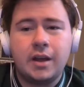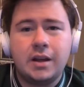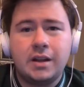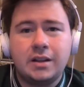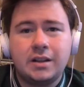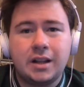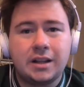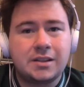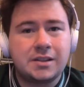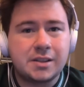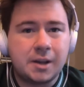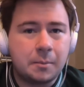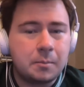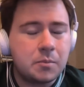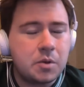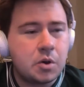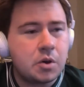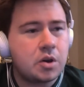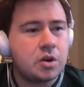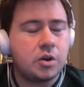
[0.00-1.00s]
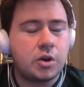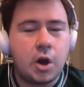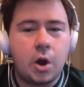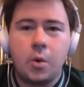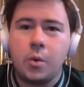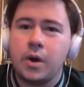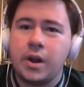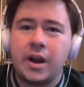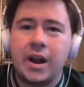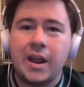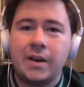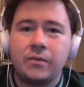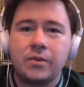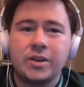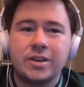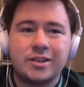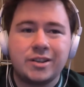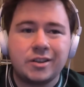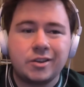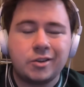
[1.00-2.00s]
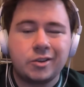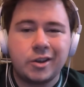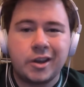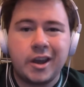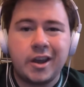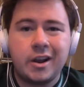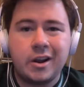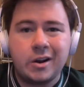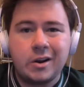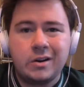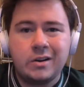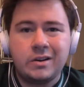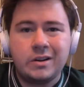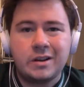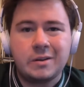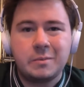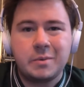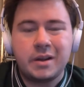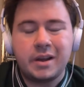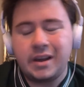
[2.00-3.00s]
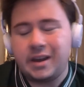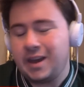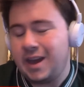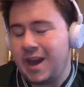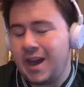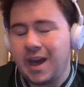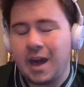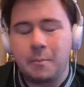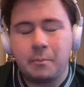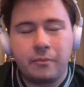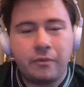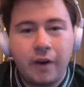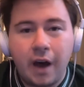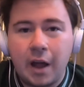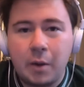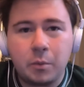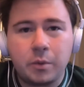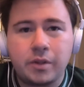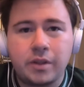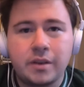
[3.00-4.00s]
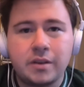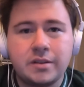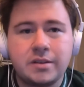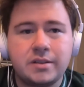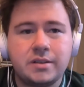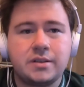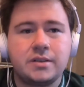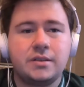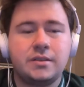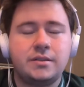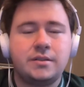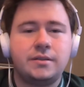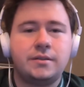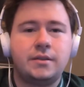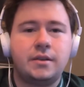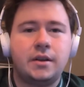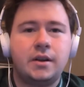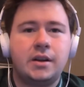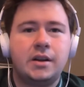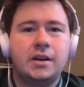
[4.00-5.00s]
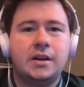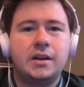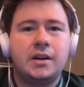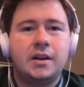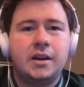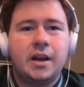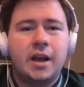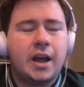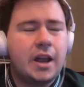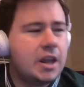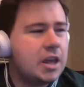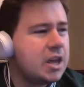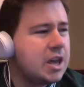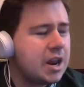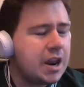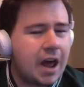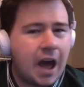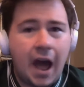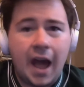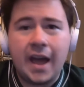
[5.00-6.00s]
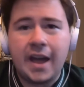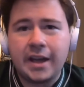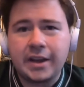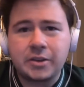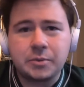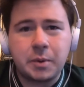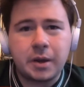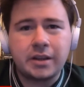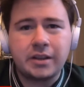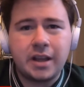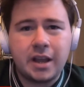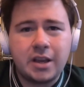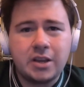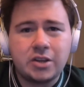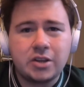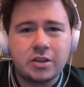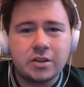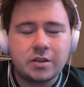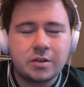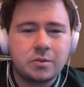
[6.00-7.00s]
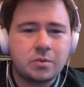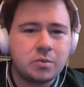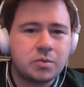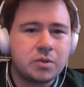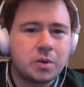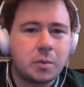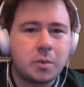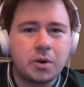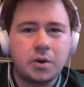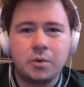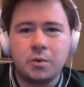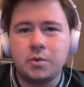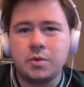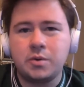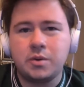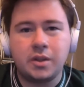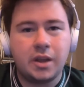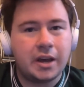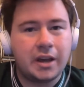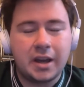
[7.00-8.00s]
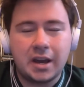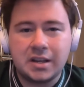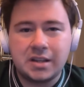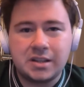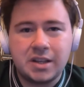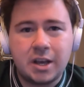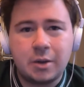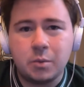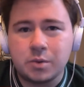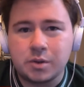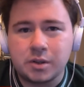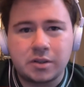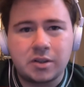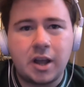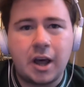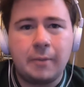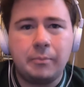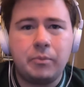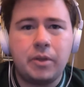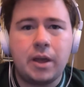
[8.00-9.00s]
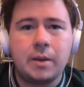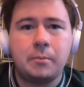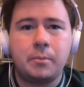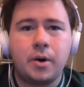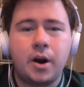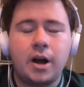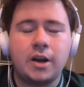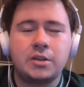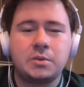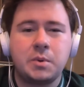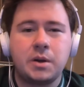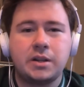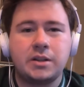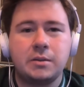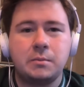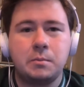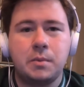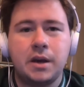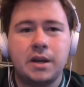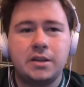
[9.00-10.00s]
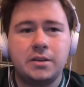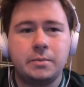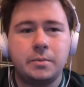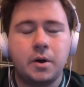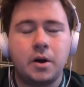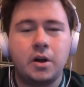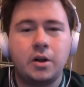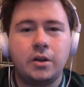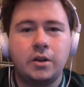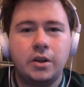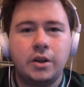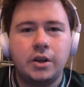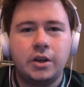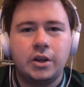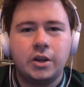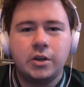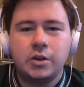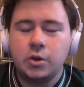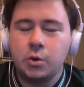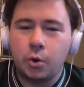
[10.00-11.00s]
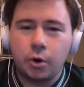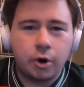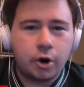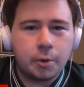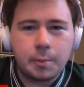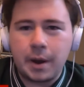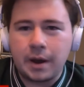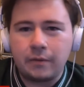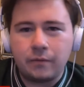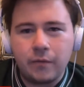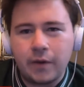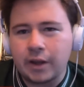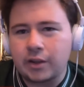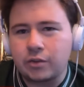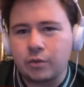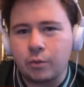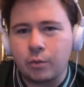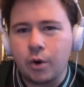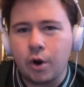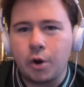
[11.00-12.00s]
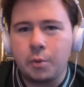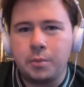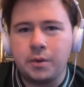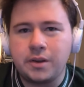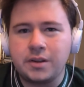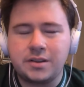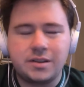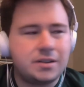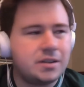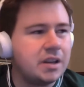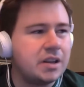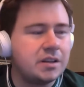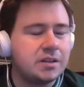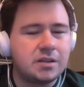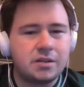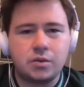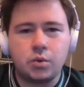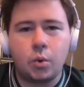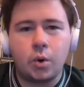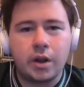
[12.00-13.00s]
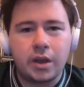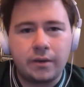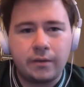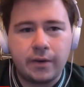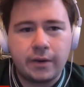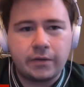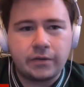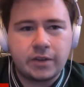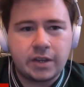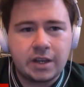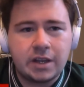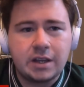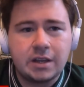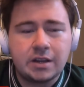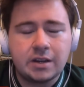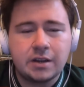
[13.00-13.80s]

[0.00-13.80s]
That's something you can go in every single year and be like, yeah, I'm fine with this. And he had high expectations. This was someone who, like I said, was a top 10 prospect in baseball. You heard about Victor Robles since 2015.